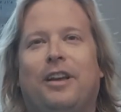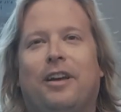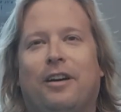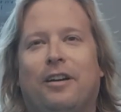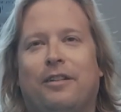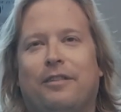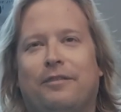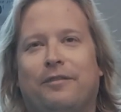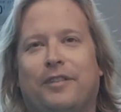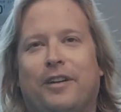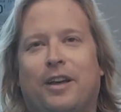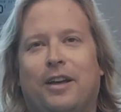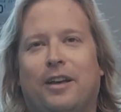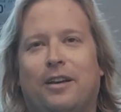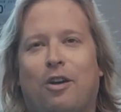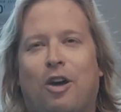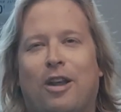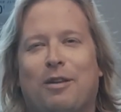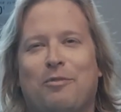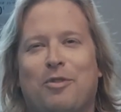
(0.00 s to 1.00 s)

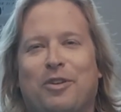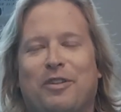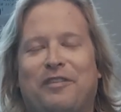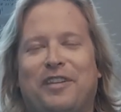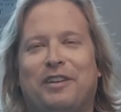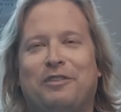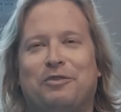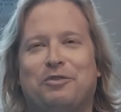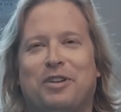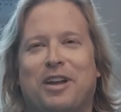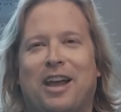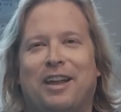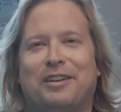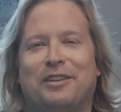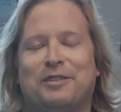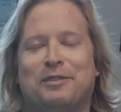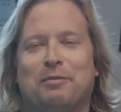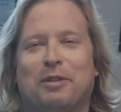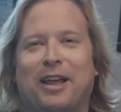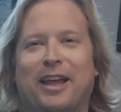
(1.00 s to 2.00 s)
automotive history on
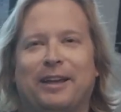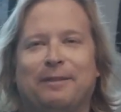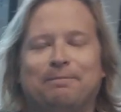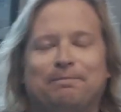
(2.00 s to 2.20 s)
display.